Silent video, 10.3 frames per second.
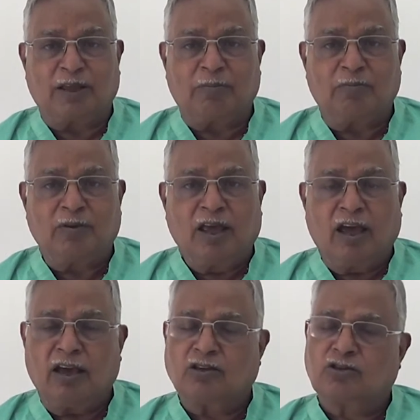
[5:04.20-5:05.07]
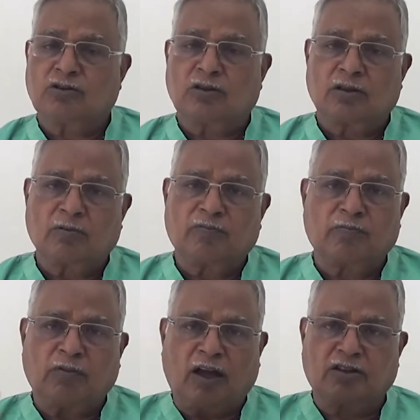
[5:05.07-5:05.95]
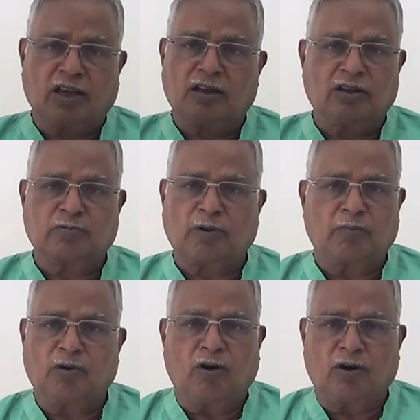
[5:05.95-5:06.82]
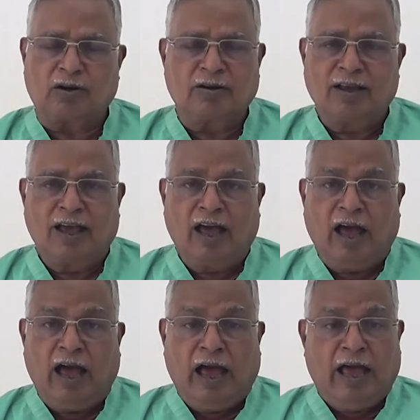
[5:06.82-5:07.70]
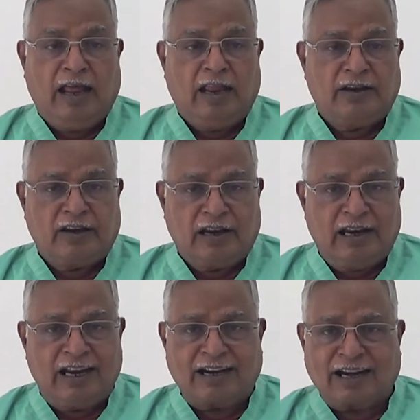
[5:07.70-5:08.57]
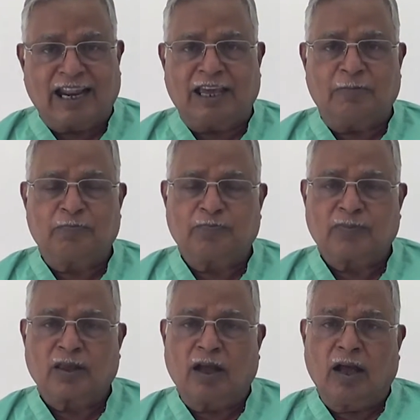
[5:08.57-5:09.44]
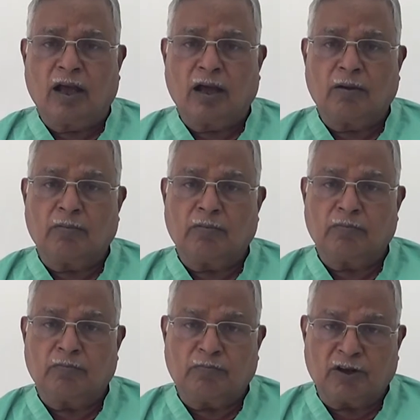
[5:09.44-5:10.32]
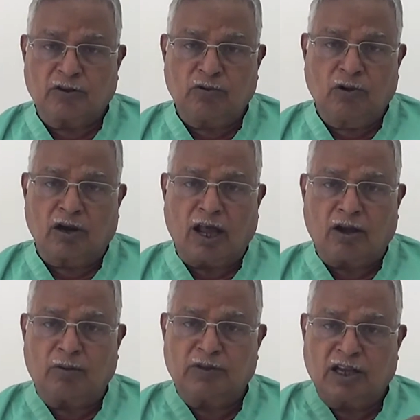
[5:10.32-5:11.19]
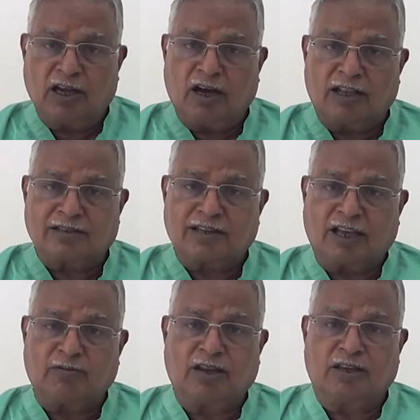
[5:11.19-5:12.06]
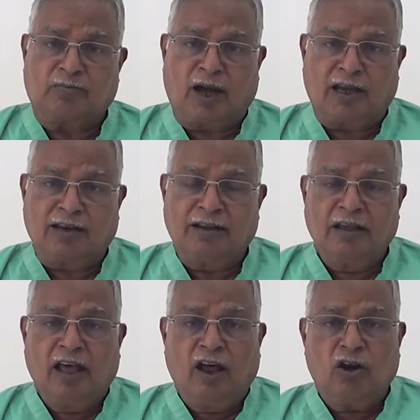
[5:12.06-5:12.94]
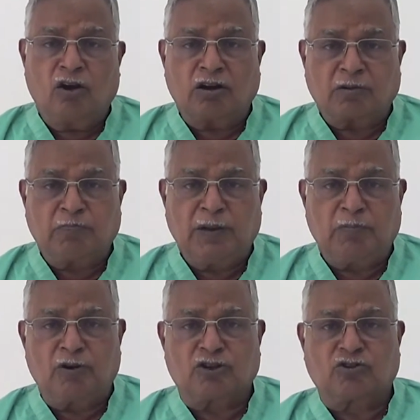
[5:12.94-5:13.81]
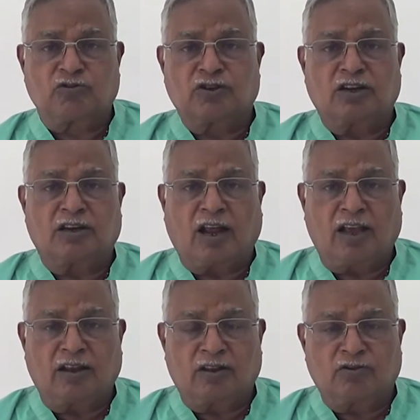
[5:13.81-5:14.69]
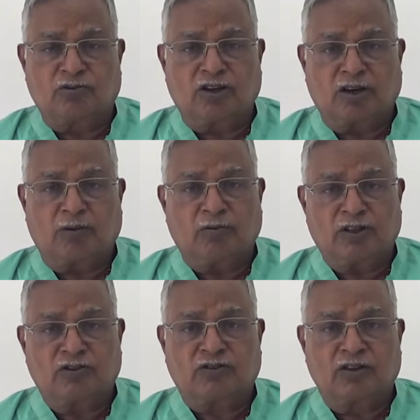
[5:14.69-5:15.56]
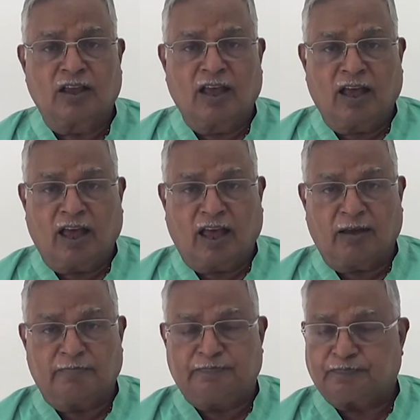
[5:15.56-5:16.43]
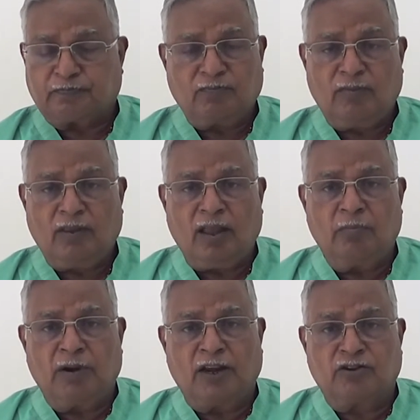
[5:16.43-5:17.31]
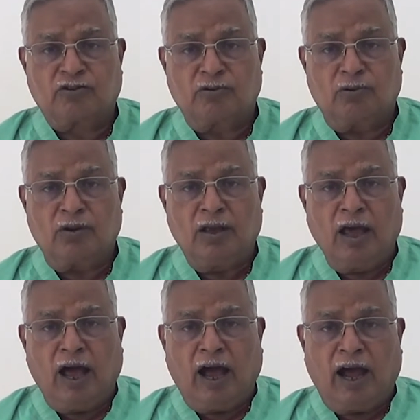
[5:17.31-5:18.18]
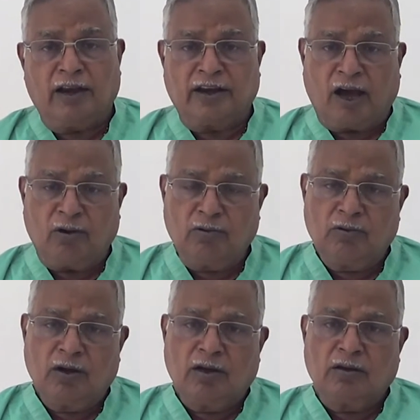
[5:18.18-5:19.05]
them, is, I think, is from God. Lately, by good luck of the girls as well as mine, lot of people are associated with this blind school. And now,